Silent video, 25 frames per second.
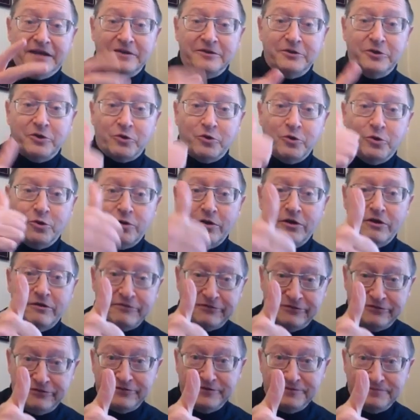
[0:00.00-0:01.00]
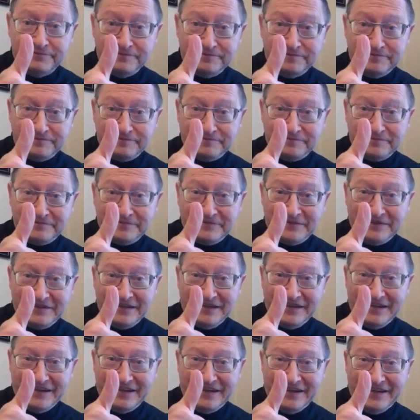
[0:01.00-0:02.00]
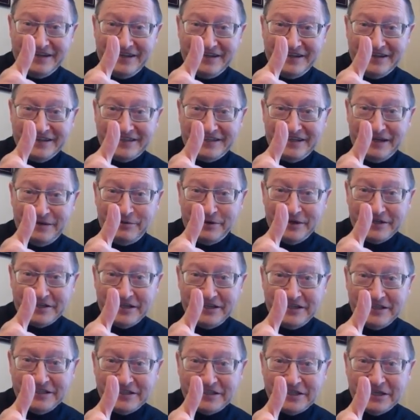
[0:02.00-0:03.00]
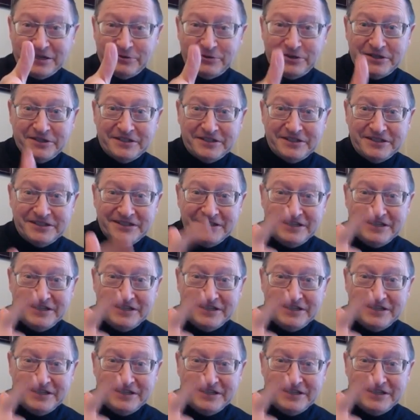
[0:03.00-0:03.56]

The goal of Table Tennis Secret